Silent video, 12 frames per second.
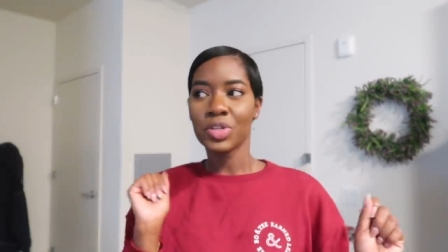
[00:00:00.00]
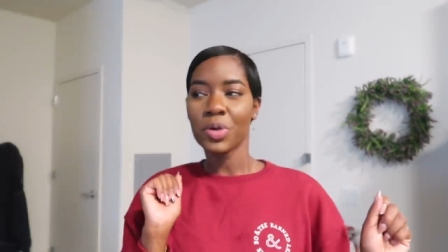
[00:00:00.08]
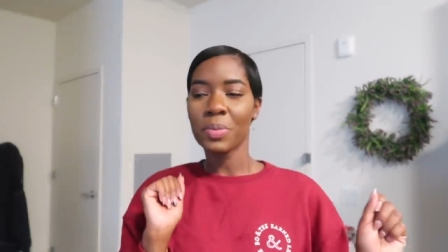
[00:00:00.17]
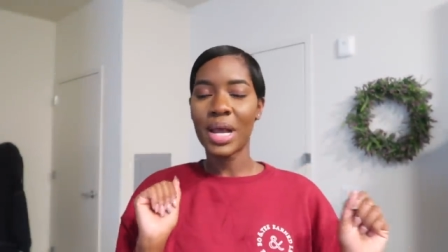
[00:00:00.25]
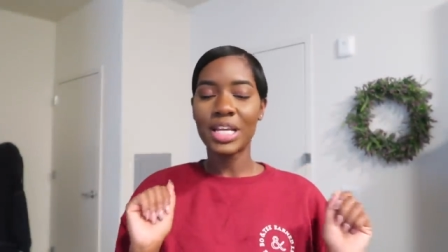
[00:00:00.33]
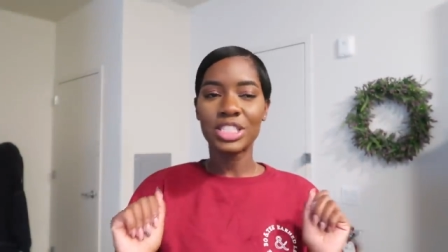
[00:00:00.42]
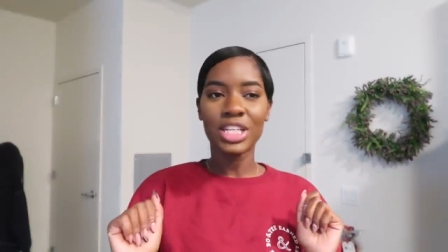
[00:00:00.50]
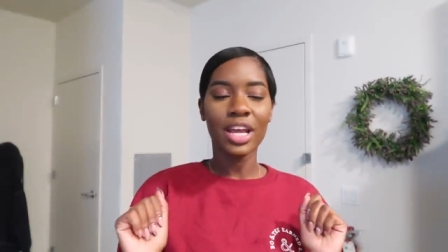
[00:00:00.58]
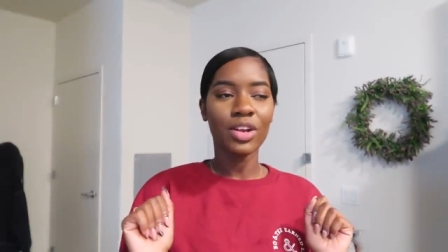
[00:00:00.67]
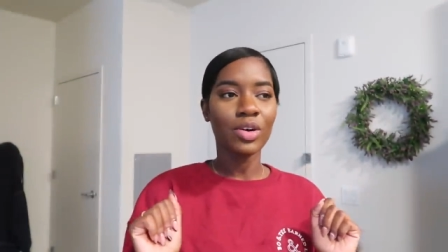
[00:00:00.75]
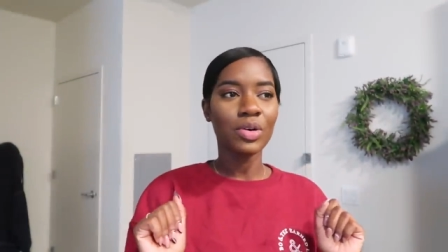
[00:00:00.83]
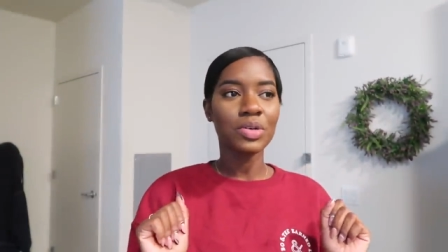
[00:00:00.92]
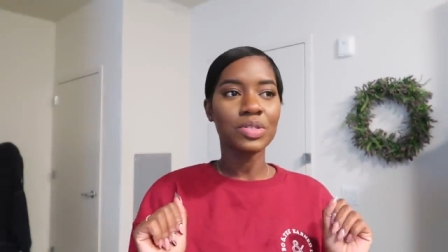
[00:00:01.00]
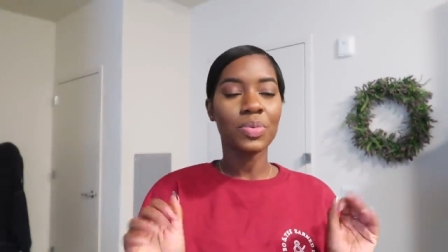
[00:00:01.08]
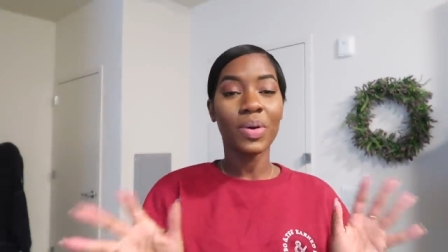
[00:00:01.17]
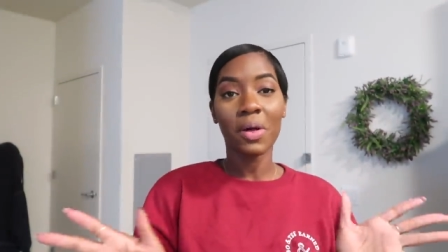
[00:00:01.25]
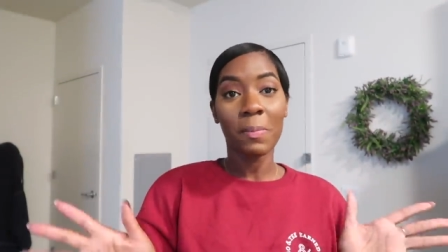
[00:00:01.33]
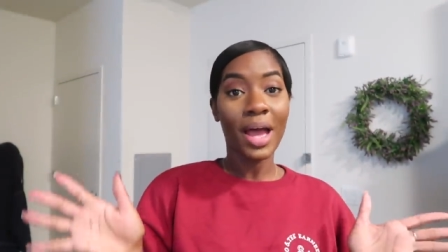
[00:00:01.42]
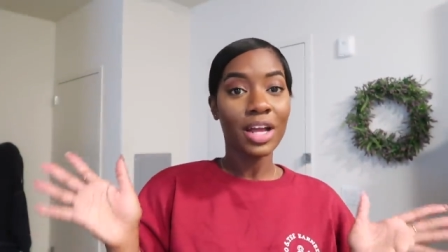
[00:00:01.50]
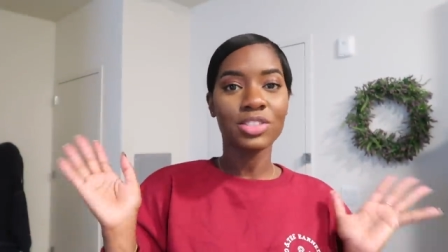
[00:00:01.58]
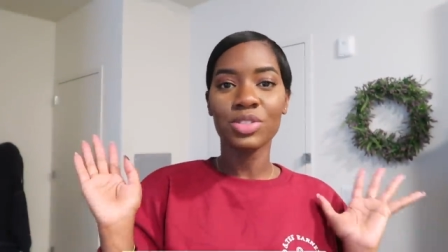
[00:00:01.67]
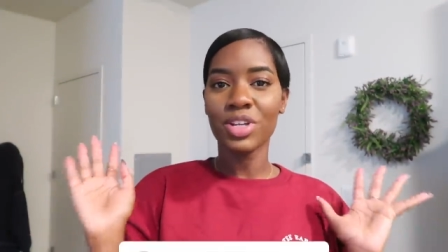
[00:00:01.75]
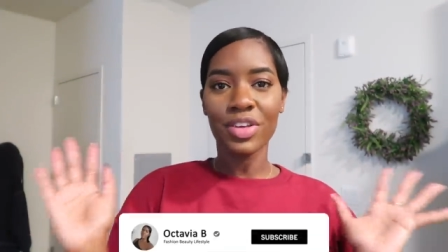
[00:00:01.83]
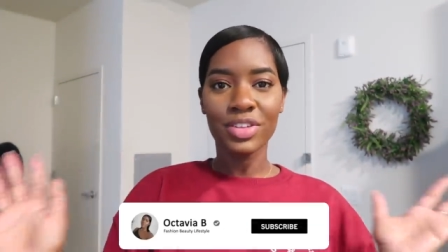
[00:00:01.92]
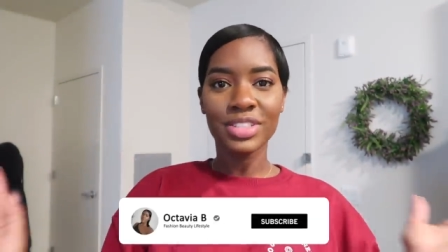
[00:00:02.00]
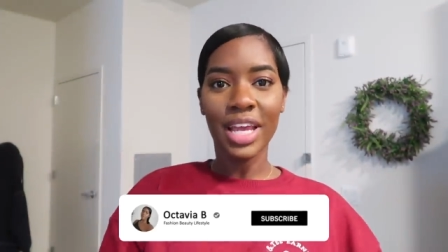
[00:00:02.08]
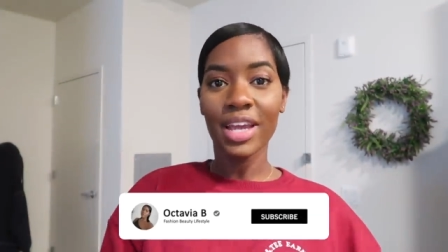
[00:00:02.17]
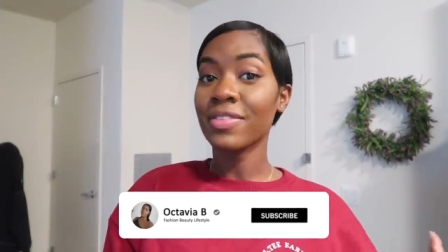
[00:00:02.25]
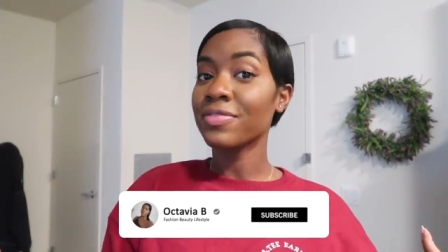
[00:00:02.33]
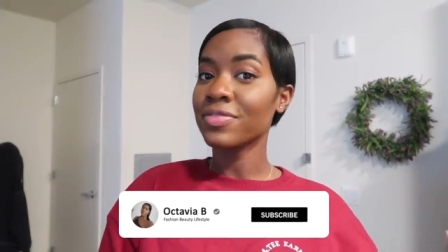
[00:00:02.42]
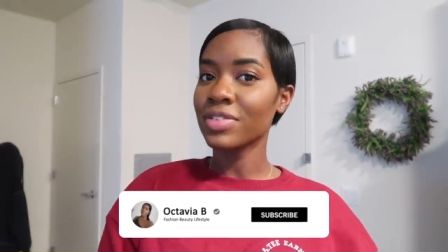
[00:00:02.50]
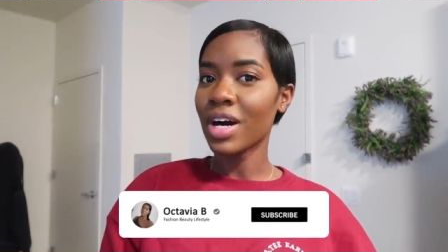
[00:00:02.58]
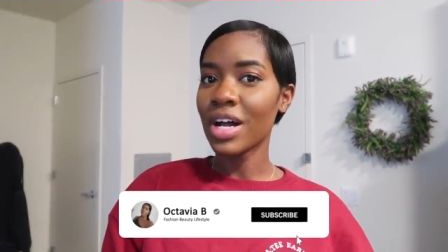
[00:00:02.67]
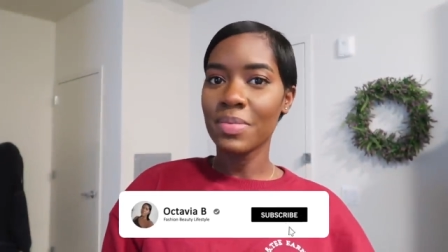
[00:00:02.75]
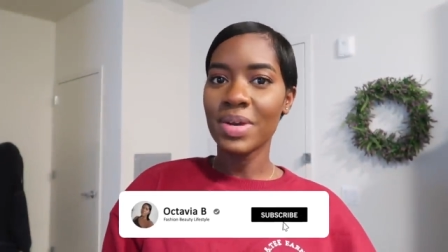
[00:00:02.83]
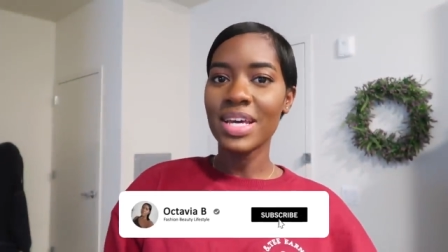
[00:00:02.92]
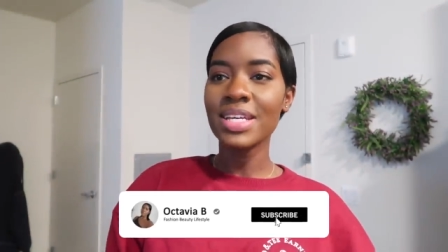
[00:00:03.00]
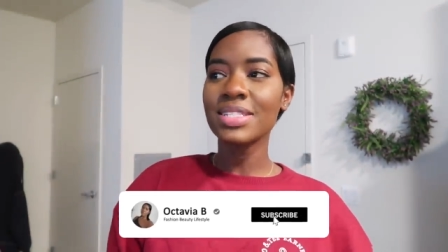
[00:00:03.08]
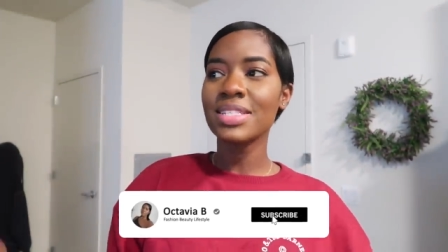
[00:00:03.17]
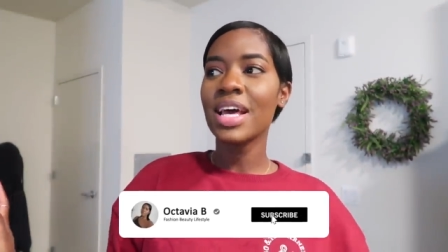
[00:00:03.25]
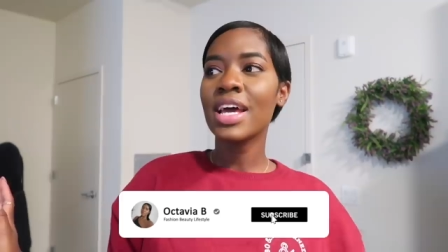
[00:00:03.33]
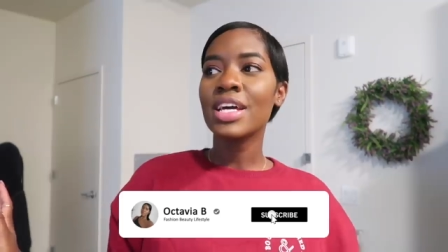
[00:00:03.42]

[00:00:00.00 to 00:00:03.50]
to my channel. Welcome back to another day of Vlogmas.